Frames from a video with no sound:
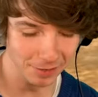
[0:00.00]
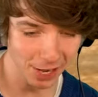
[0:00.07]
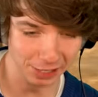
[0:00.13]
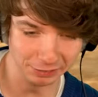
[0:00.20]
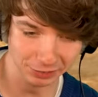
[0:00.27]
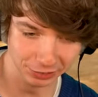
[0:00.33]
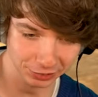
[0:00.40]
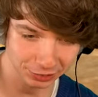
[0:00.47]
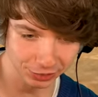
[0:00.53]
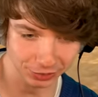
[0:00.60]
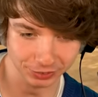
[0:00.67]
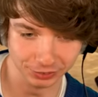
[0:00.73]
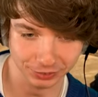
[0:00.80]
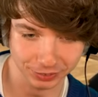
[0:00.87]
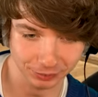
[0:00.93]
I'm not even going to
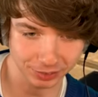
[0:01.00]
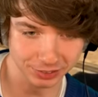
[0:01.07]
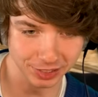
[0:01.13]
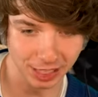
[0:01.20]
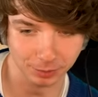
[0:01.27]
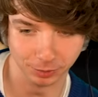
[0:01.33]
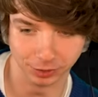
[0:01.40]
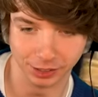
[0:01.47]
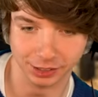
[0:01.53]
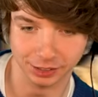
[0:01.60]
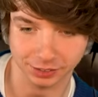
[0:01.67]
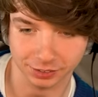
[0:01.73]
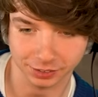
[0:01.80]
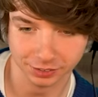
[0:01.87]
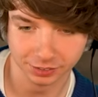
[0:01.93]
show you that what time we're
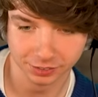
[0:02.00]
at.